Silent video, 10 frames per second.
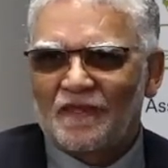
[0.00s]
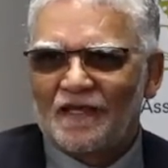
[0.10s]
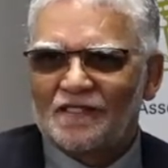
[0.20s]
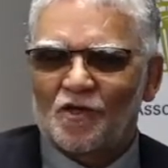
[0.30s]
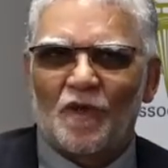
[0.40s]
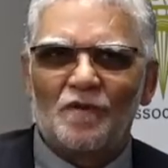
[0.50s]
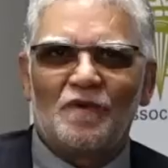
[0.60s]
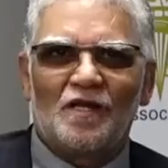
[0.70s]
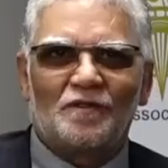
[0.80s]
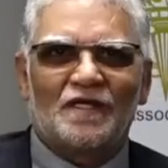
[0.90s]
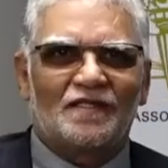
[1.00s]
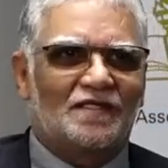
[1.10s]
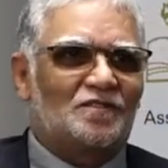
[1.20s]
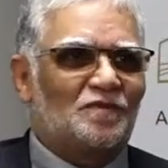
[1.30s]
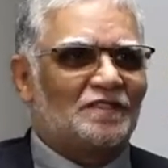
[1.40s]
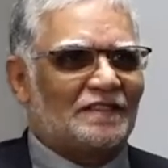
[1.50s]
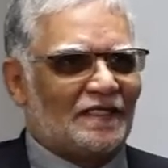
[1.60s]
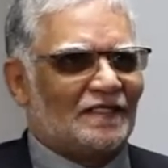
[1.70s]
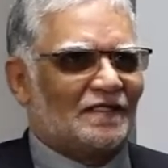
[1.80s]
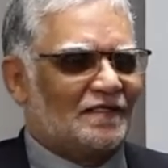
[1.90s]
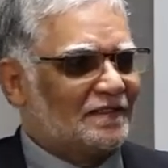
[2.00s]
So when we looked at this, we said,